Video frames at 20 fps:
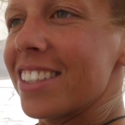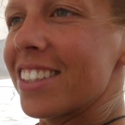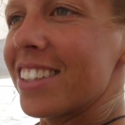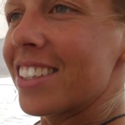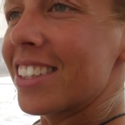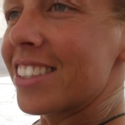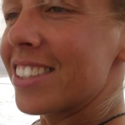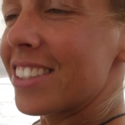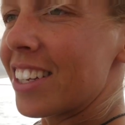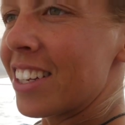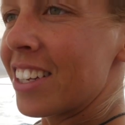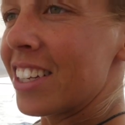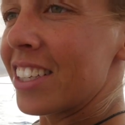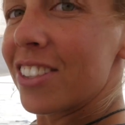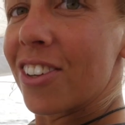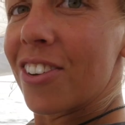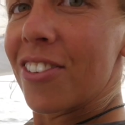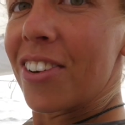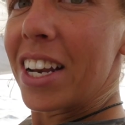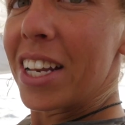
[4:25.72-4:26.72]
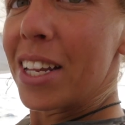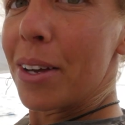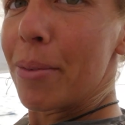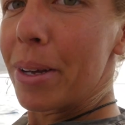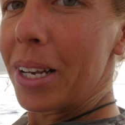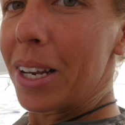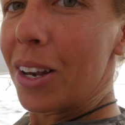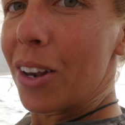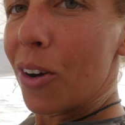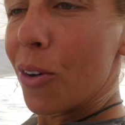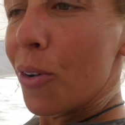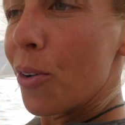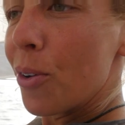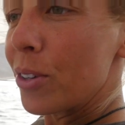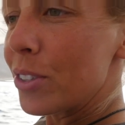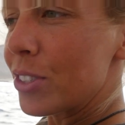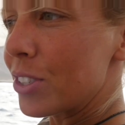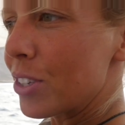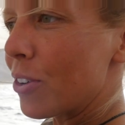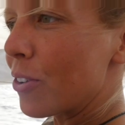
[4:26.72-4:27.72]
The sun is already a bit low,
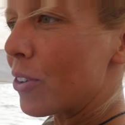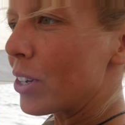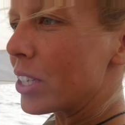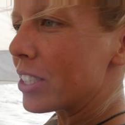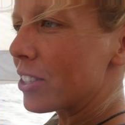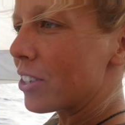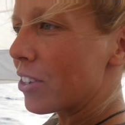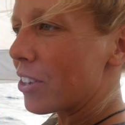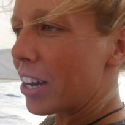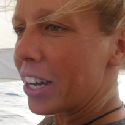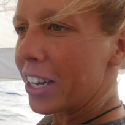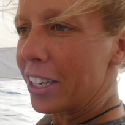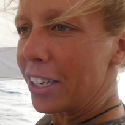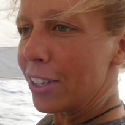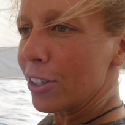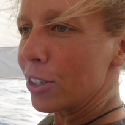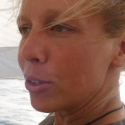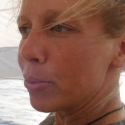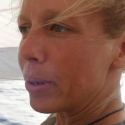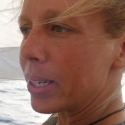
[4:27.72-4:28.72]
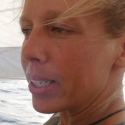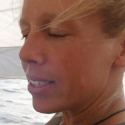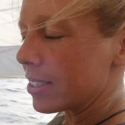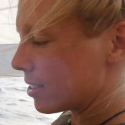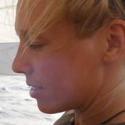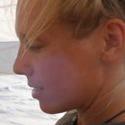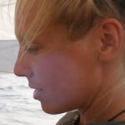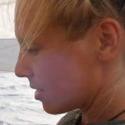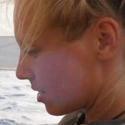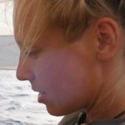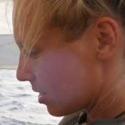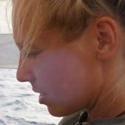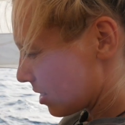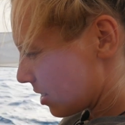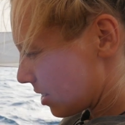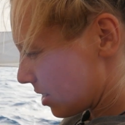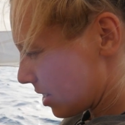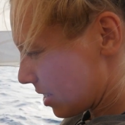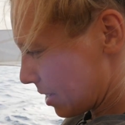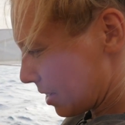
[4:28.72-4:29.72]
so it's not ideal, but
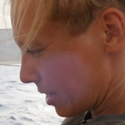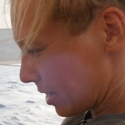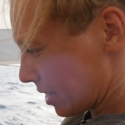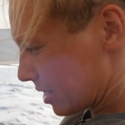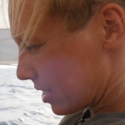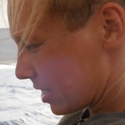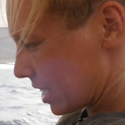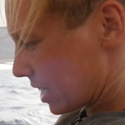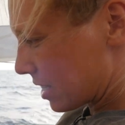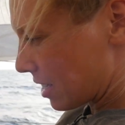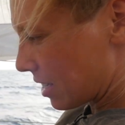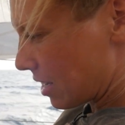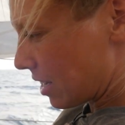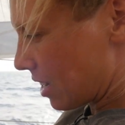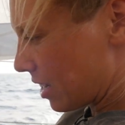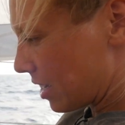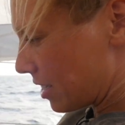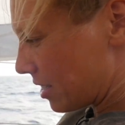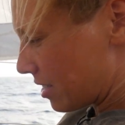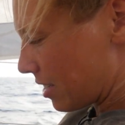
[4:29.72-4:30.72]
the satellite